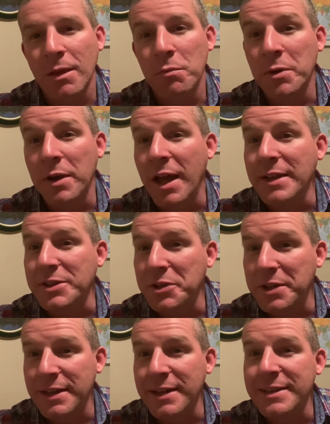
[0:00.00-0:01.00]
we're not
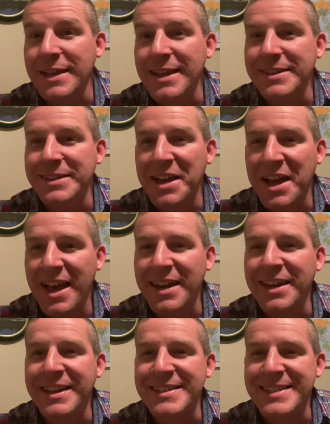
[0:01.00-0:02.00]
good. And yet God,
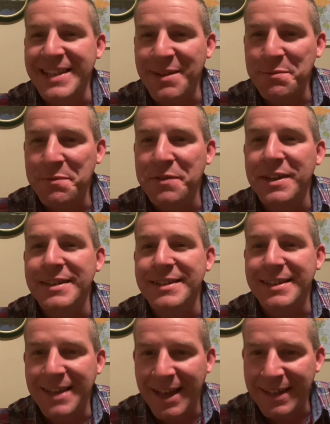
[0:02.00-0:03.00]
in his infinite
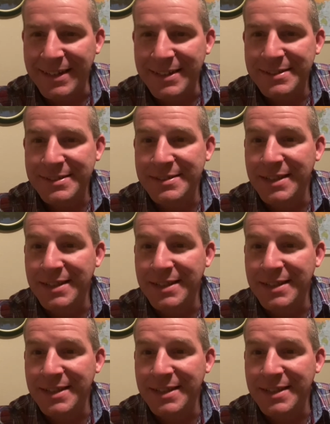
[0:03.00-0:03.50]
kindness,